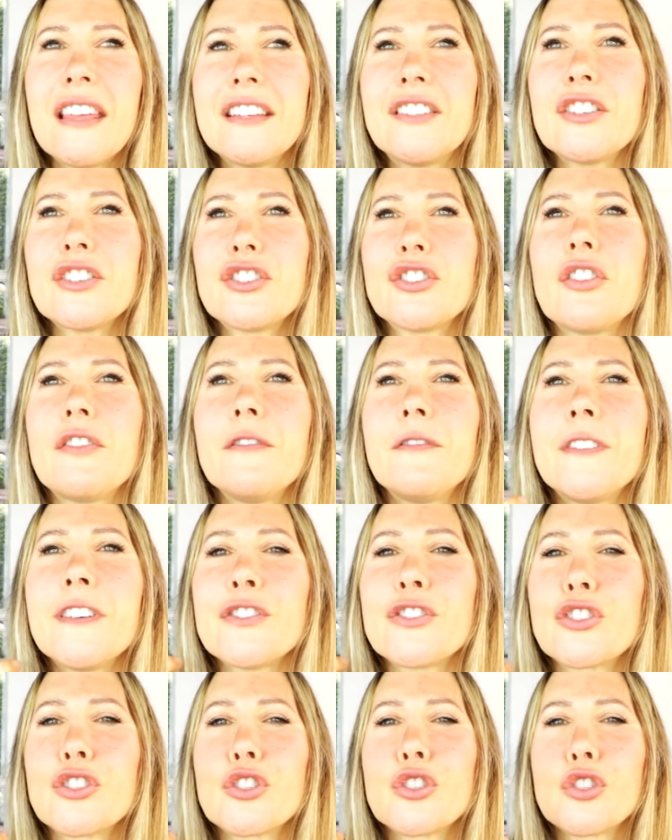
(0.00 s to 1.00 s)
They just don't
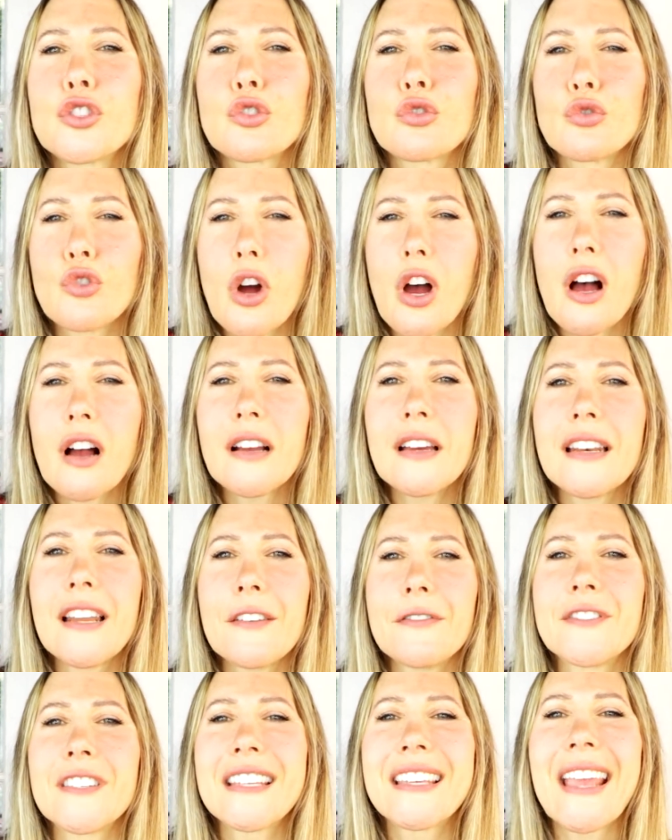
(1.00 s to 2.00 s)
feel strong
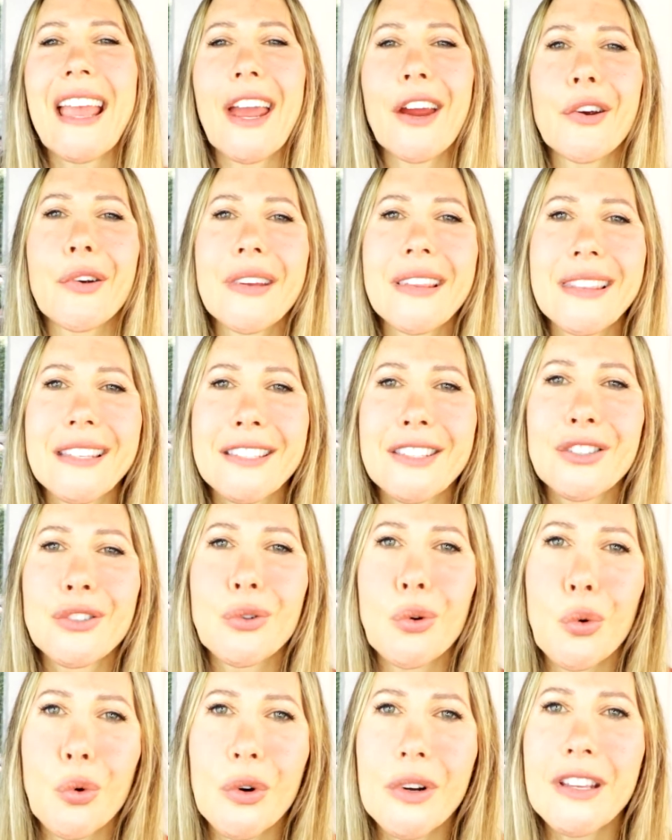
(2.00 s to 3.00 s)
enough to carry the
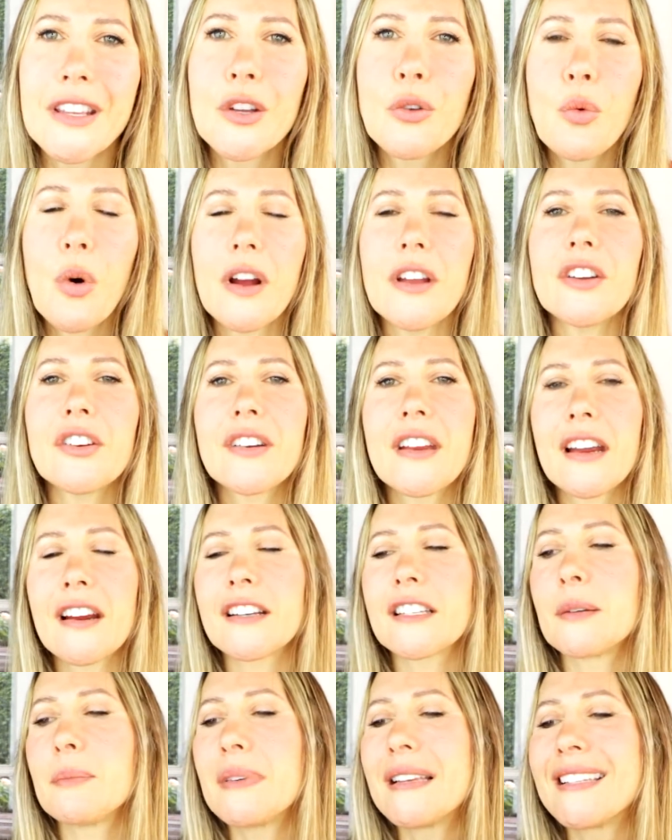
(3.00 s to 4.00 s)
story. You want your
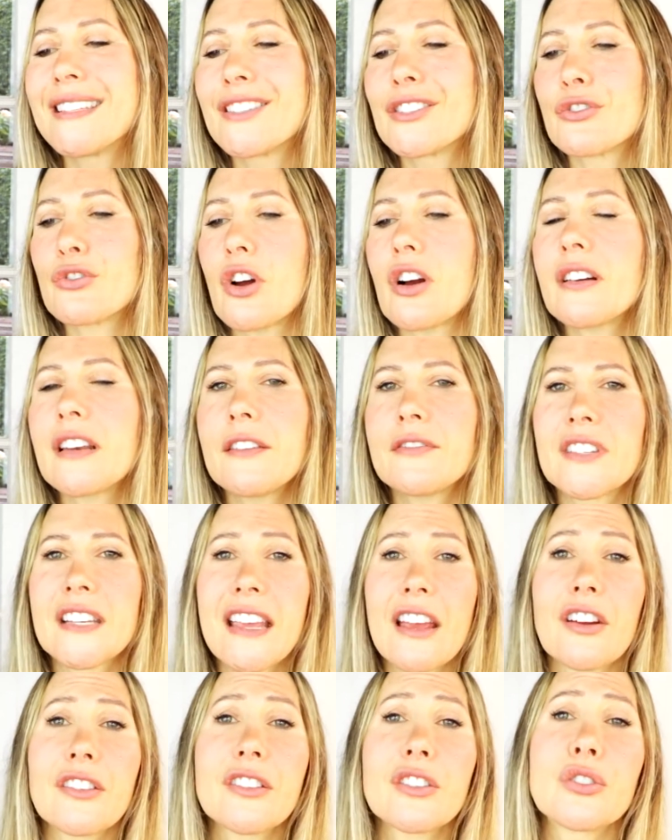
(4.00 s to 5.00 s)
character to be strong enough to
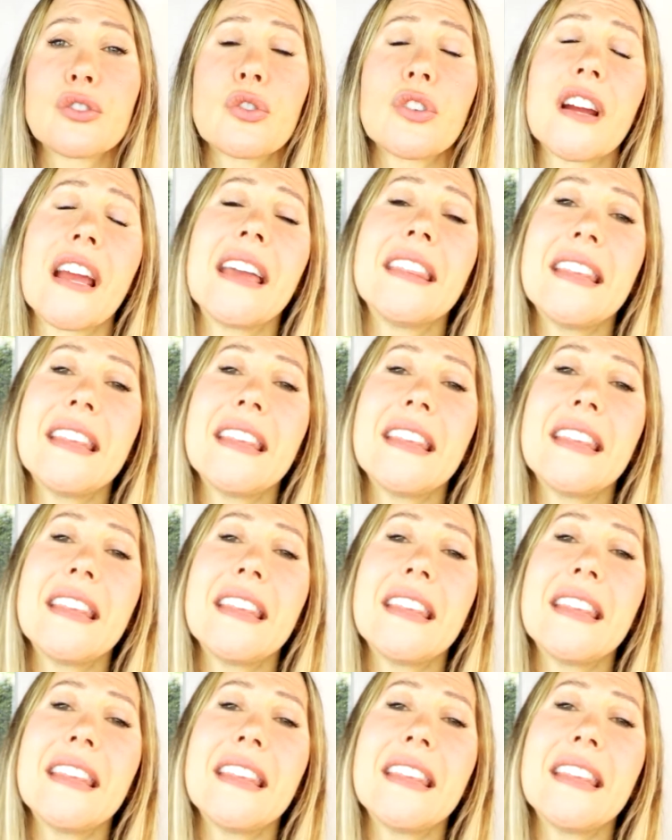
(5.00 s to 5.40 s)
carry the story.